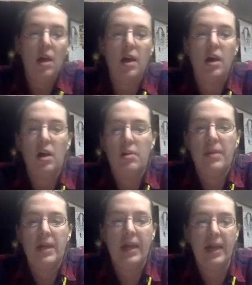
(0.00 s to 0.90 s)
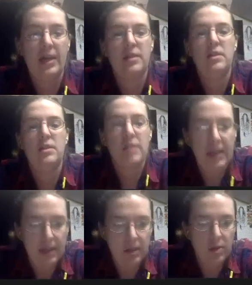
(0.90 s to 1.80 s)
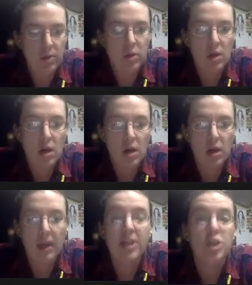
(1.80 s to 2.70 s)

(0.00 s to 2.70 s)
And those are